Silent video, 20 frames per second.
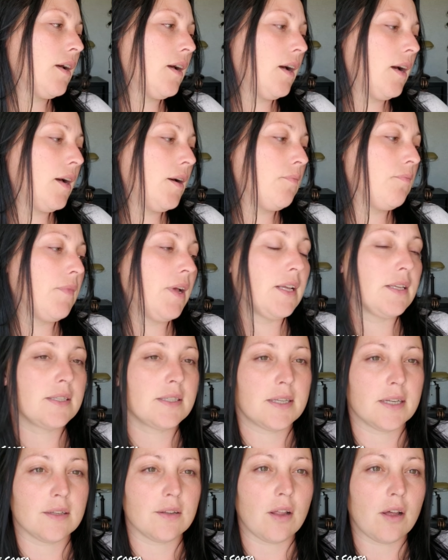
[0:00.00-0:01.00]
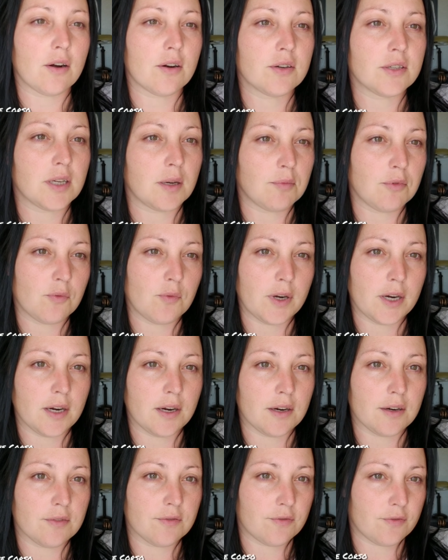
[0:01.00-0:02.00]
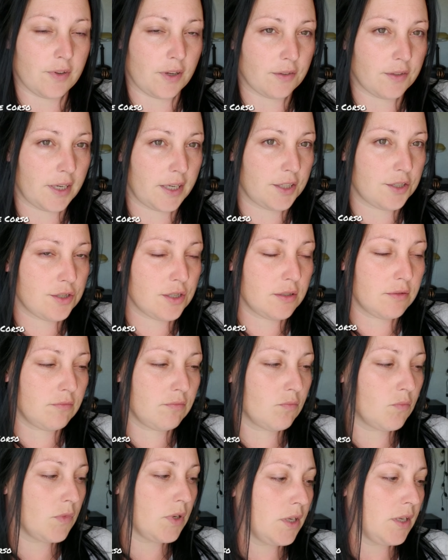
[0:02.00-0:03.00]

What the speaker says: Estee Lauder Double Wear foundation.